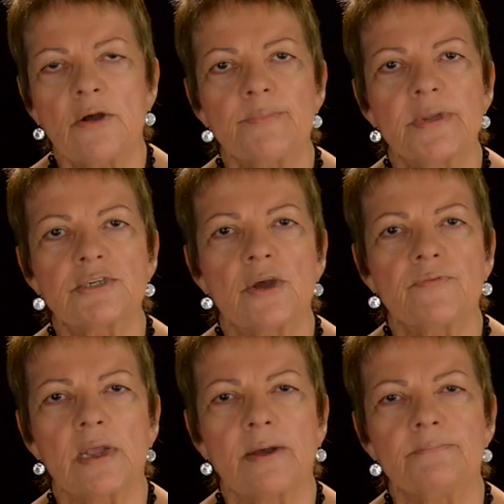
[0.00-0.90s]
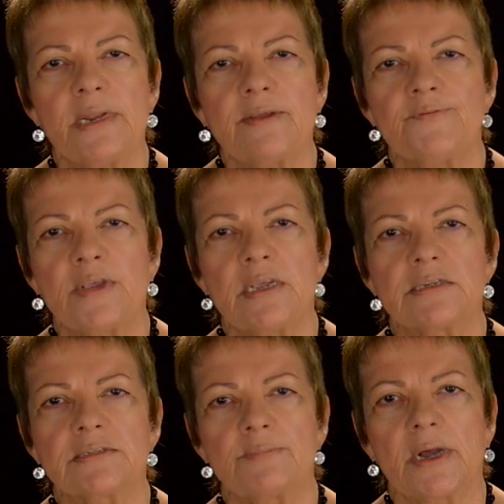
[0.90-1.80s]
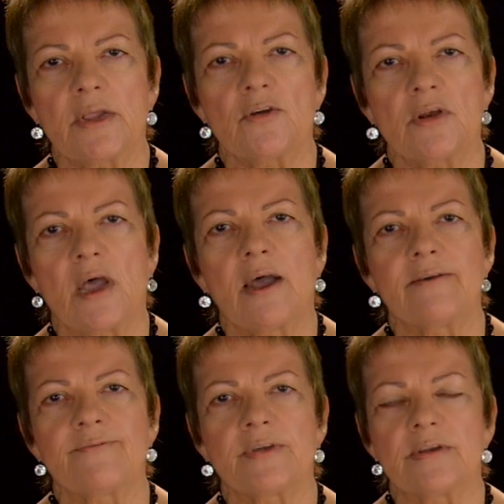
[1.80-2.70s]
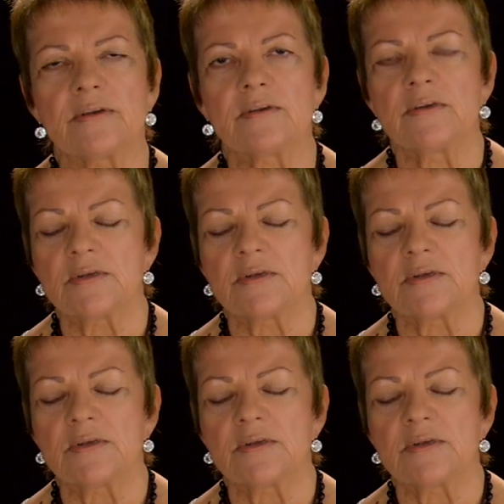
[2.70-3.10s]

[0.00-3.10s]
helped me to overcome many fears in my own life, and